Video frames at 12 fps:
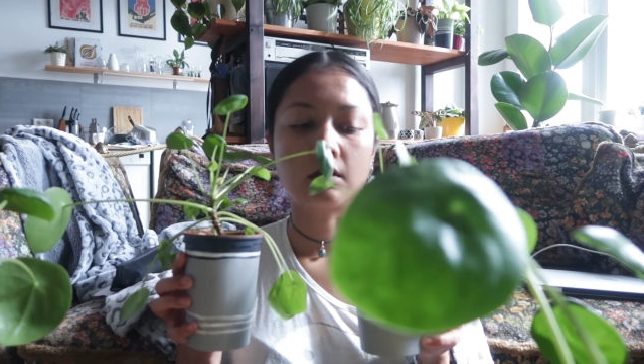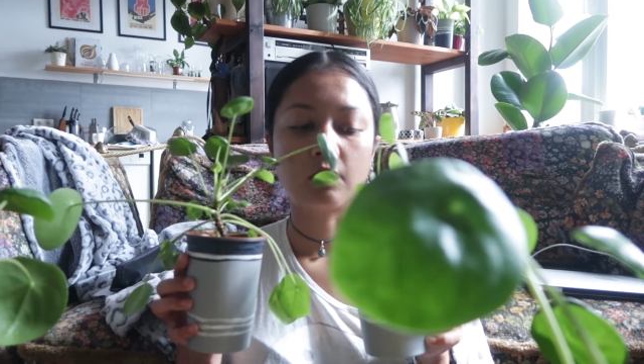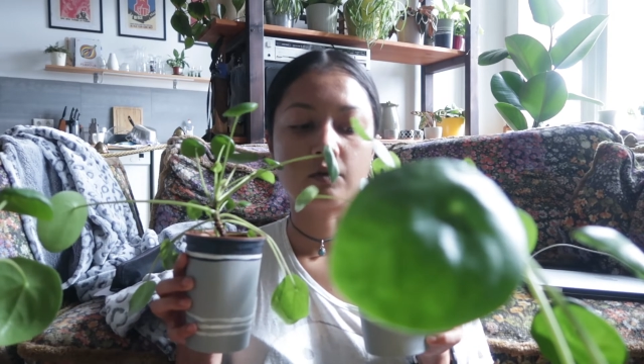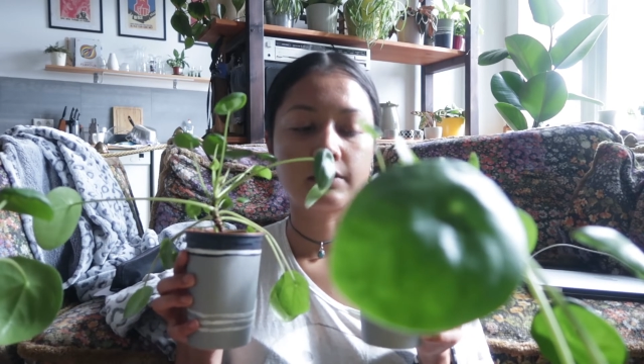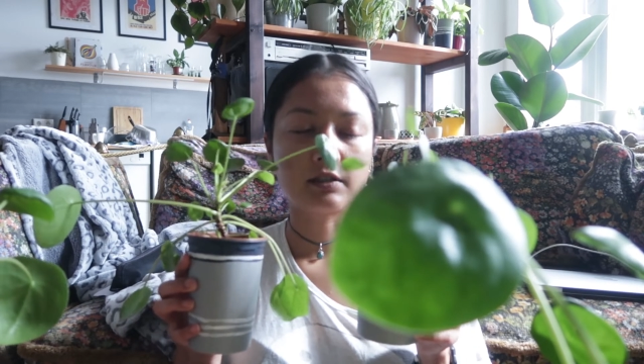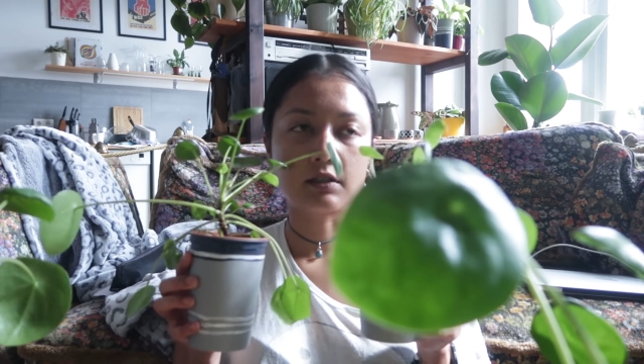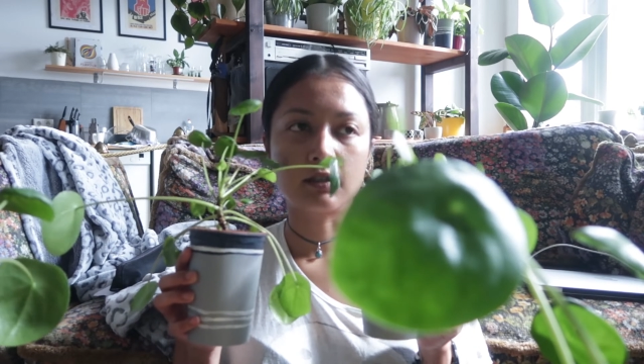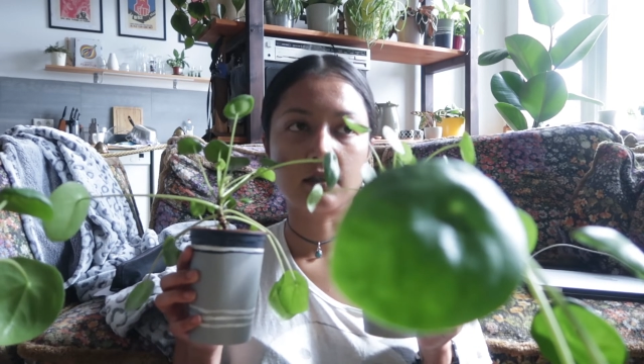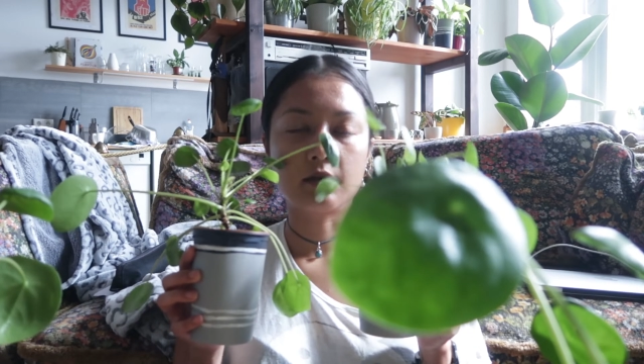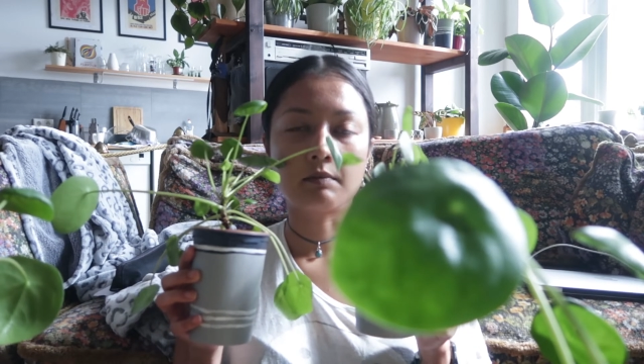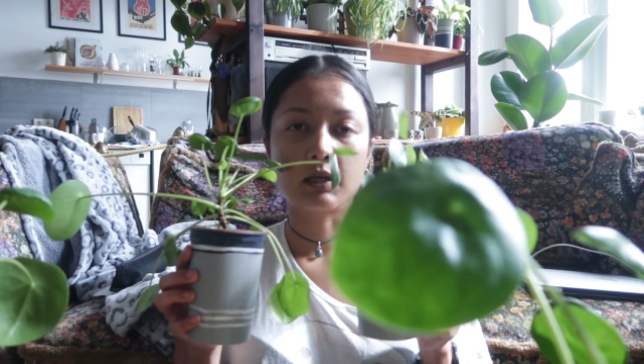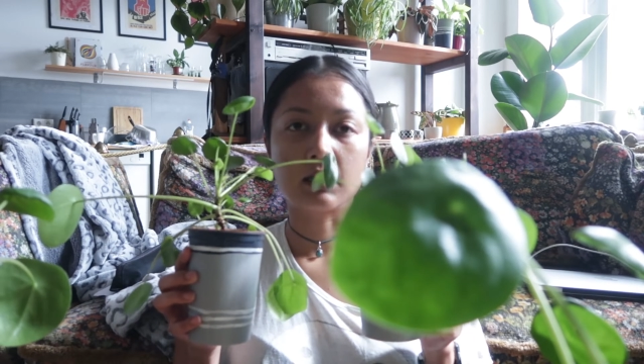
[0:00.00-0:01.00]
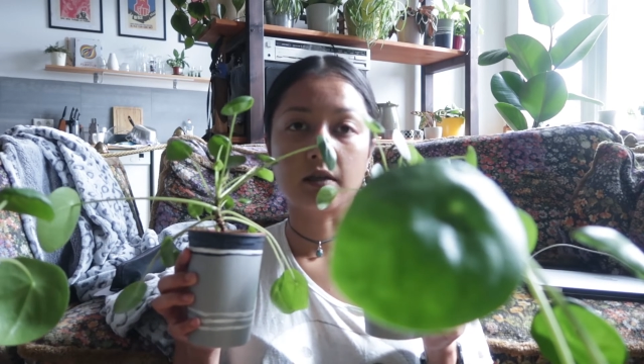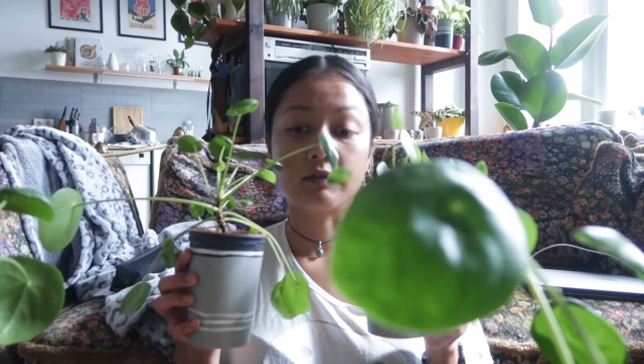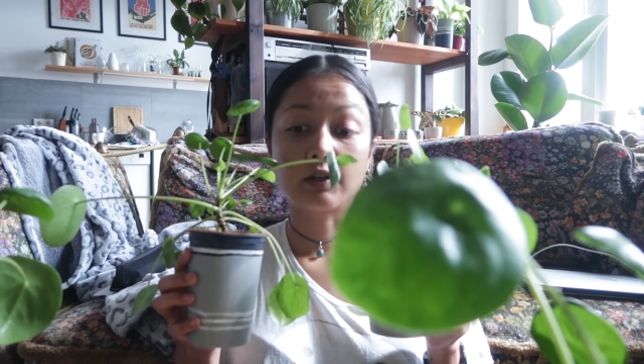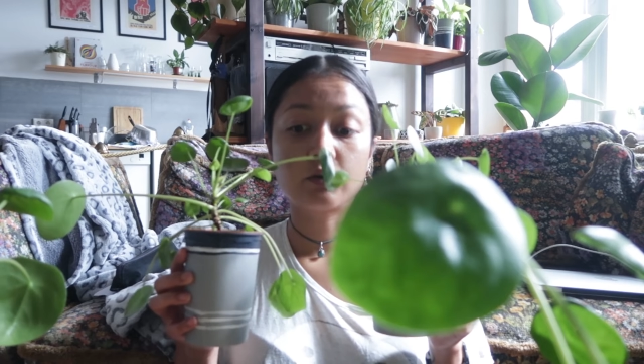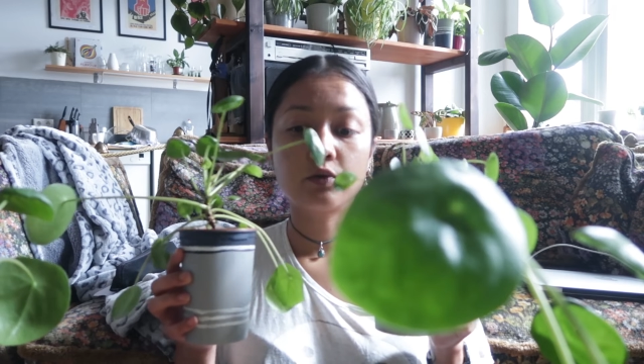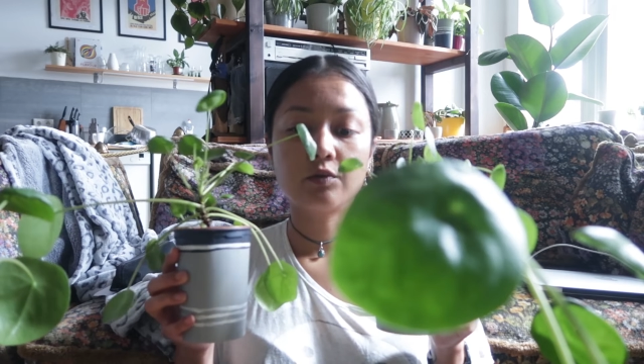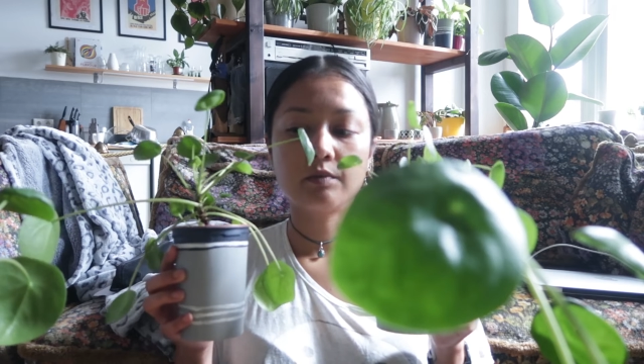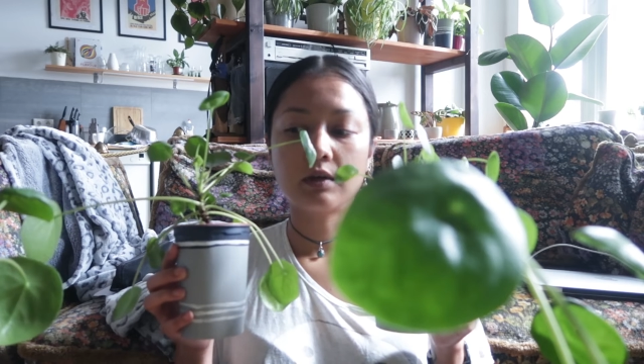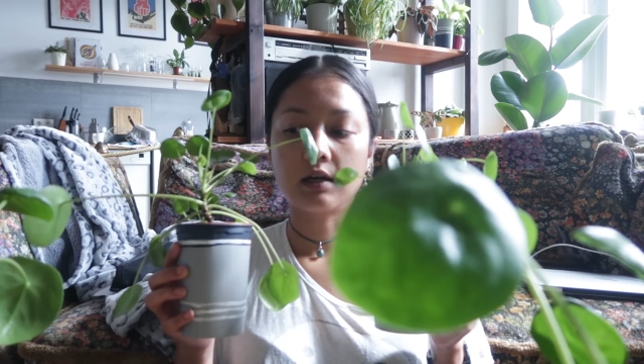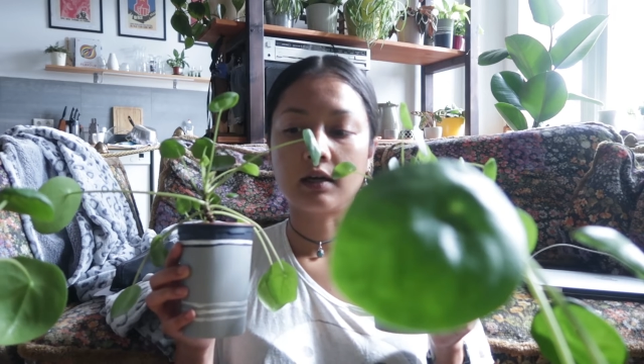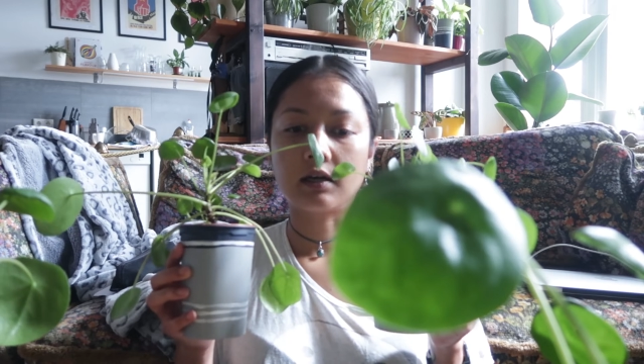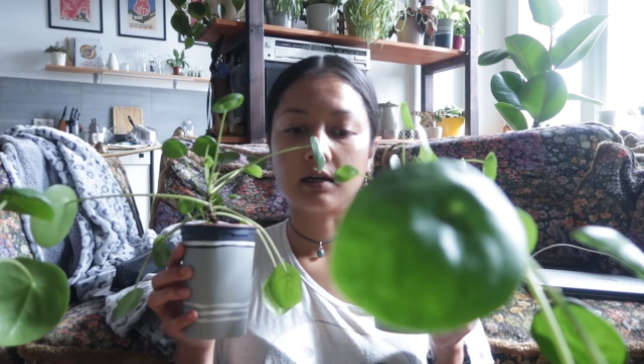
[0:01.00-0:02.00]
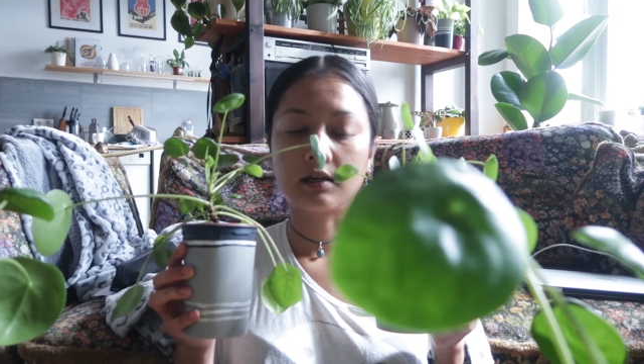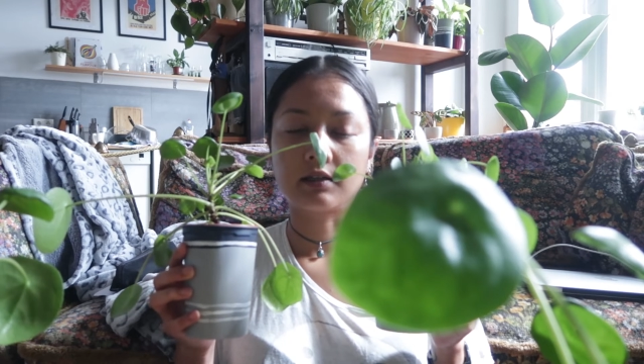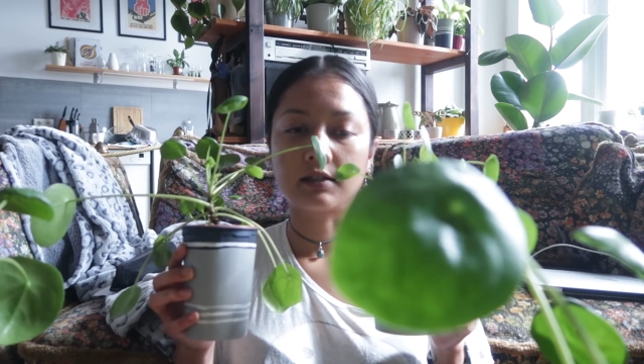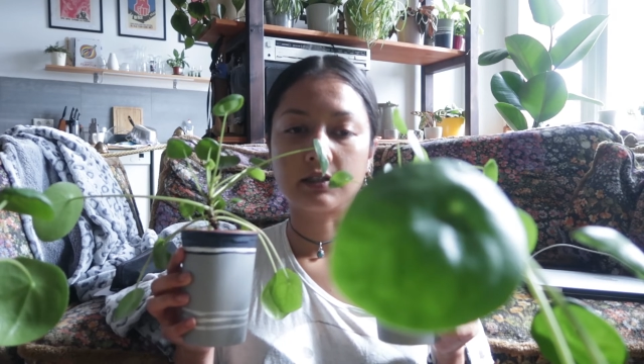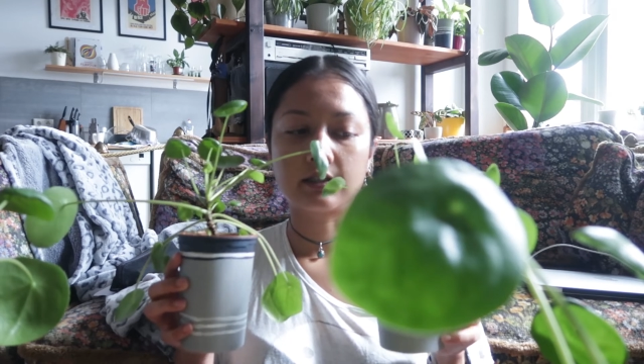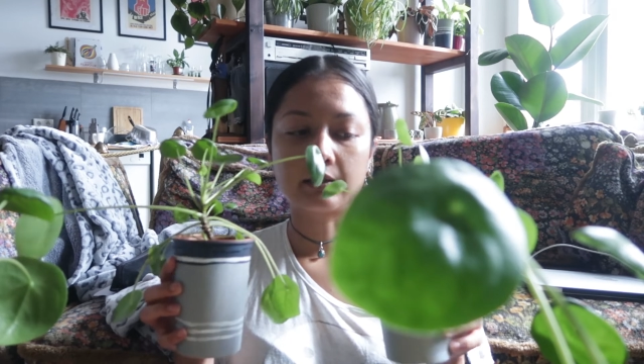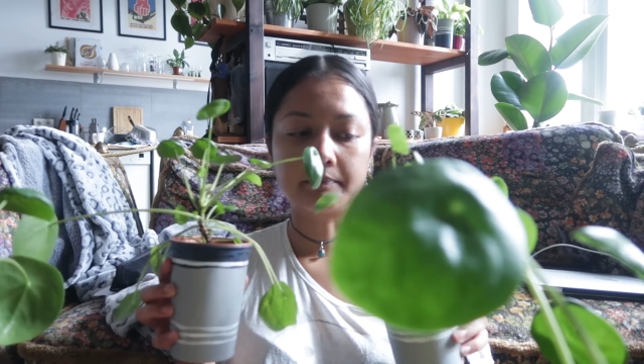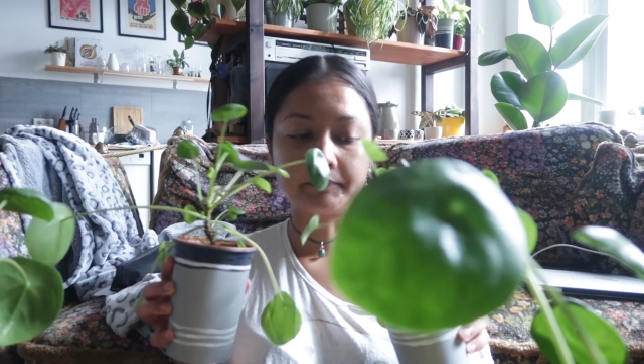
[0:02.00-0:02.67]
they were still in my living room and